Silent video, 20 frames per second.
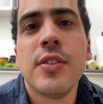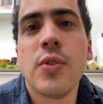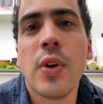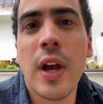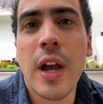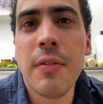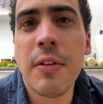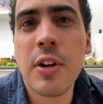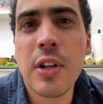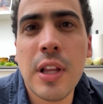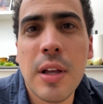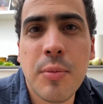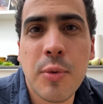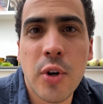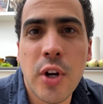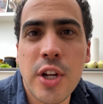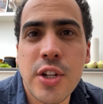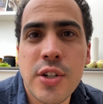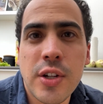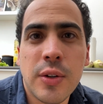I have a
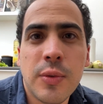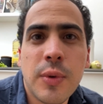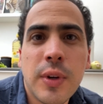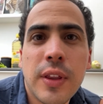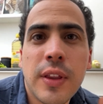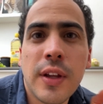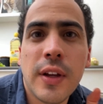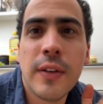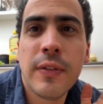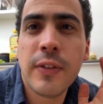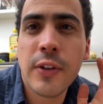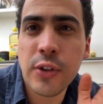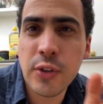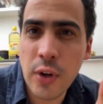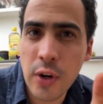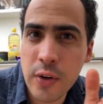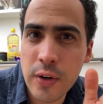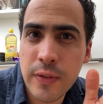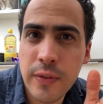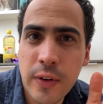collaboration with a
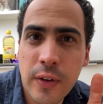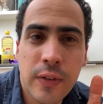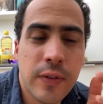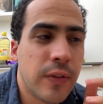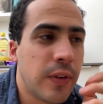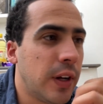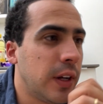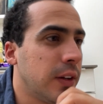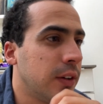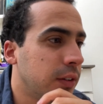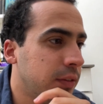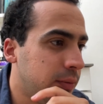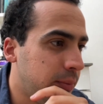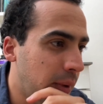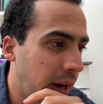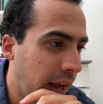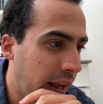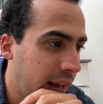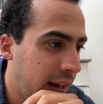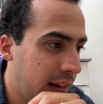photographer friend of
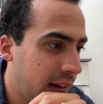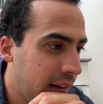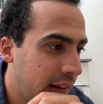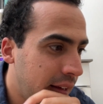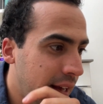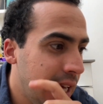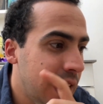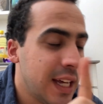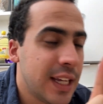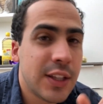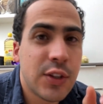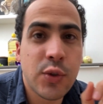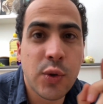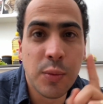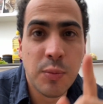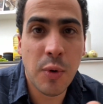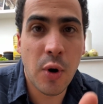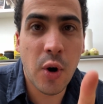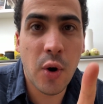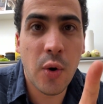mine
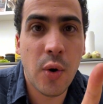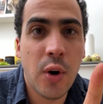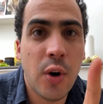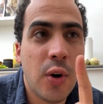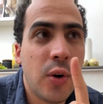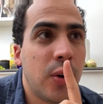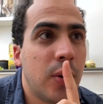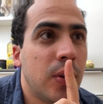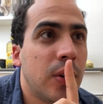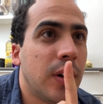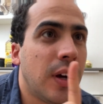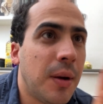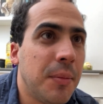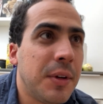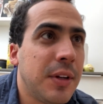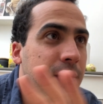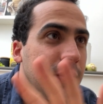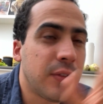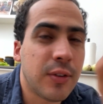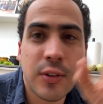tomorrow. I
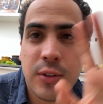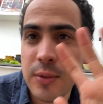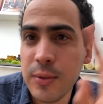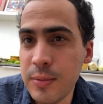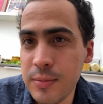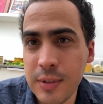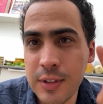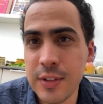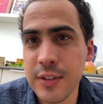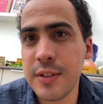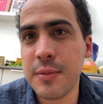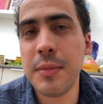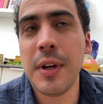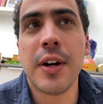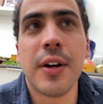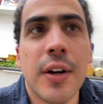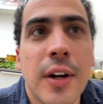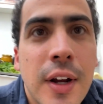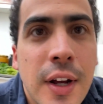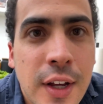mean, for you, it doesn't
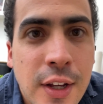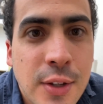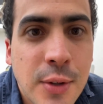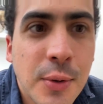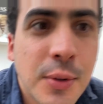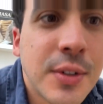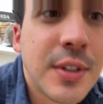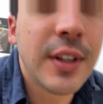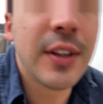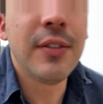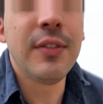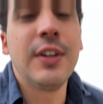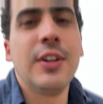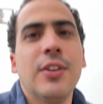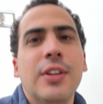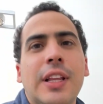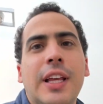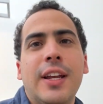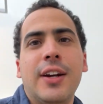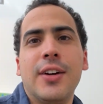matter. You'll see the video
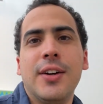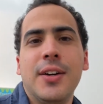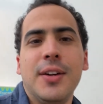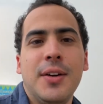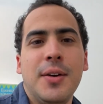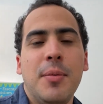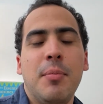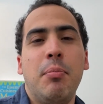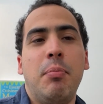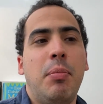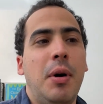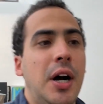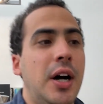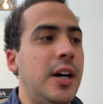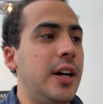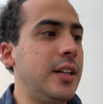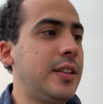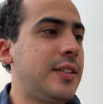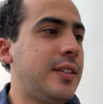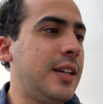later.
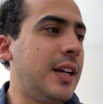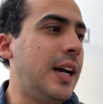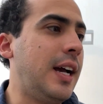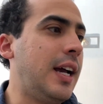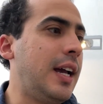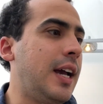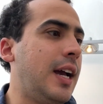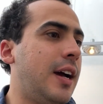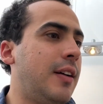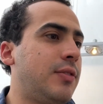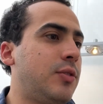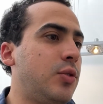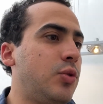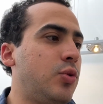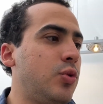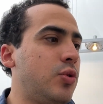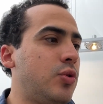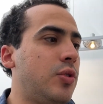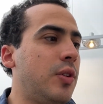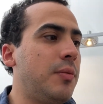But I have to
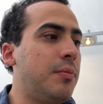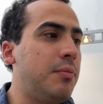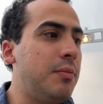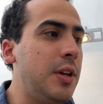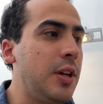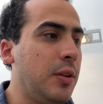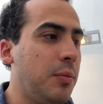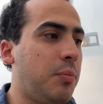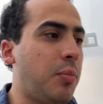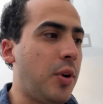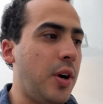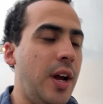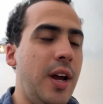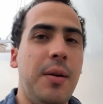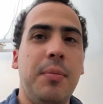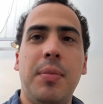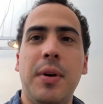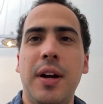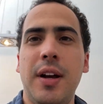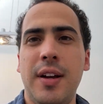do some meal
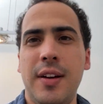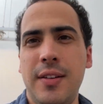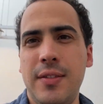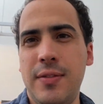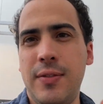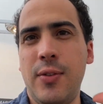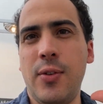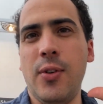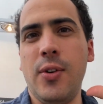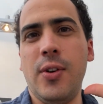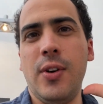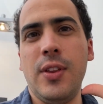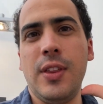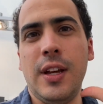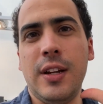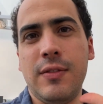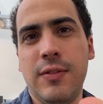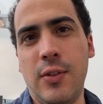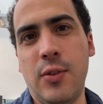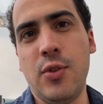prep for
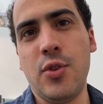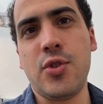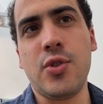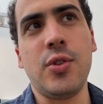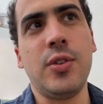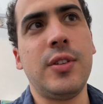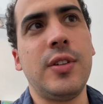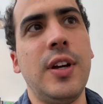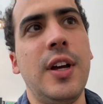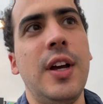that photo shoot.